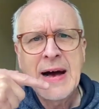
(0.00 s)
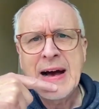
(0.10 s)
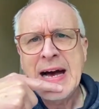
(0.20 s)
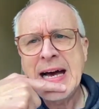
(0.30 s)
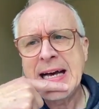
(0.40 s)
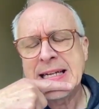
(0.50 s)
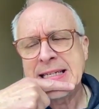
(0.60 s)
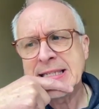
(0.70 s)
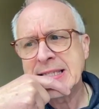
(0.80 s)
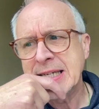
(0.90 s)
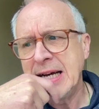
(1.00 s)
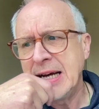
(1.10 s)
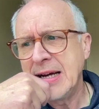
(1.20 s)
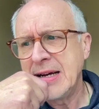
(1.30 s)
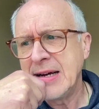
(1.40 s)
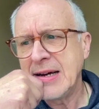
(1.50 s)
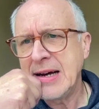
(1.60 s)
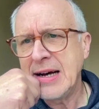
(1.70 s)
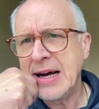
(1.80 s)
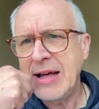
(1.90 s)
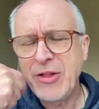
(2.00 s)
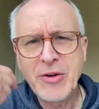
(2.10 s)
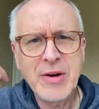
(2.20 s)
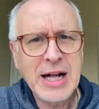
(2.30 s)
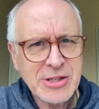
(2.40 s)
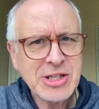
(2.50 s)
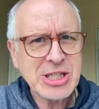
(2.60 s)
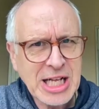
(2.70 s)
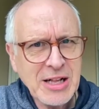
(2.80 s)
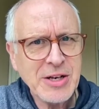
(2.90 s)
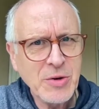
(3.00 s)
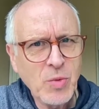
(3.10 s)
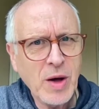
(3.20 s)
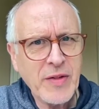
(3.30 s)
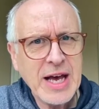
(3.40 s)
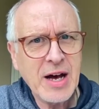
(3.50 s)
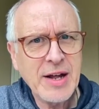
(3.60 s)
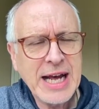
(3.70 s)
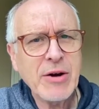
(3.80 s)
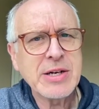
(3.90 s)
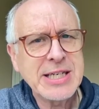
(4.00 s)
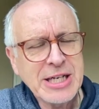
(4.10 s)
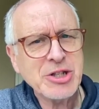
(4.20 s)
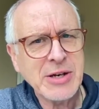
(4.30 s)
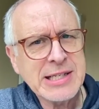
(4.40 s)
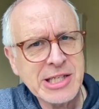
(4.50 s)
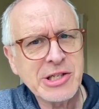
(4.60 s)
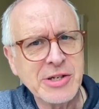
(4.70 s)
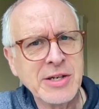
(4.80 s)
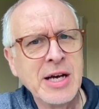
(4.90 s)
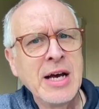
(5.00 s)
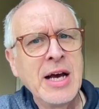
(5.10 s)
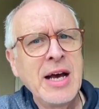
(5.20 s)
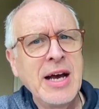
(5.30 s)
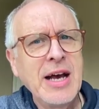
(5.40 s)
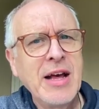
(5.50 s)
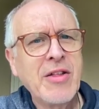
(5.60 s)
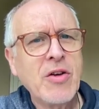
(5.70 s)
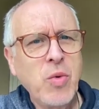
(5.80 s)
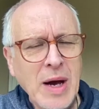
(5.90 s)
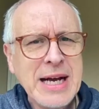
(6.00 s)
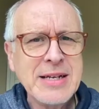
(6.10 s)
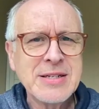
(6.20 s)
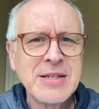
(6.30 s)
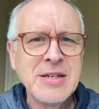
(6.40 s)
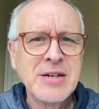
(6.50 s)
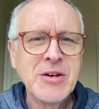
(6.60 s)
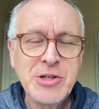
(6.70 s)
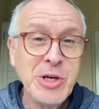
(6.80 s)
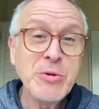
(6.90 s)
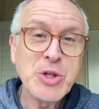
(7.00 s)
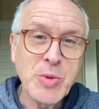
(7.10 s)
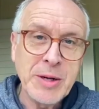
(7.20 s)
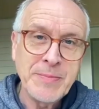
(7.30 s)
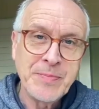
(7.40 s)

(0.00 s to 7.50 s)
And I thought, I'll just tell you what they are now, because his transition is quite unusual.